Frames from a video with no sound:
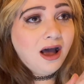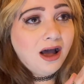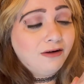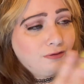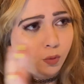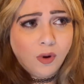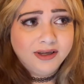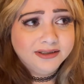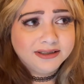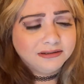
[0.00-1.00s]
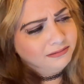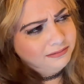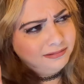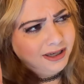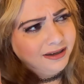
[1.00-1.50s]
for once,
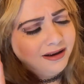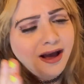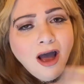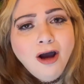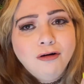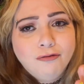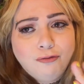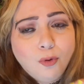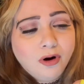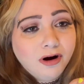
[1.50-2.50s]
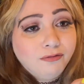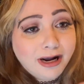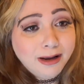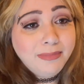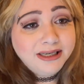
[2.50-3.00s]
for
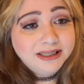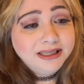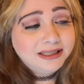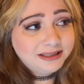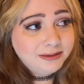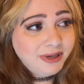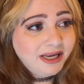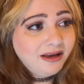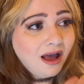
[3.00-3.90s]
recommending this to me.